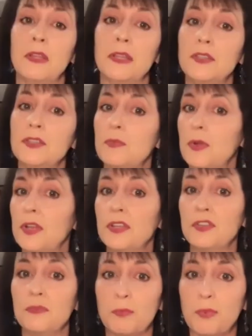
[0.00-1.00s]
Middle East where you
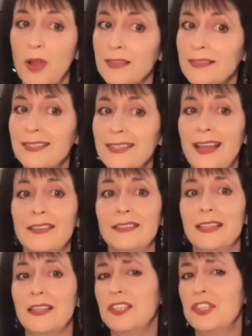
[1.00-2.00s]
can proselytize,
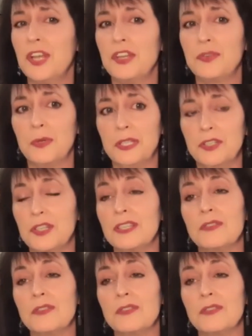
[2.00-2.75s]
legally change your religion.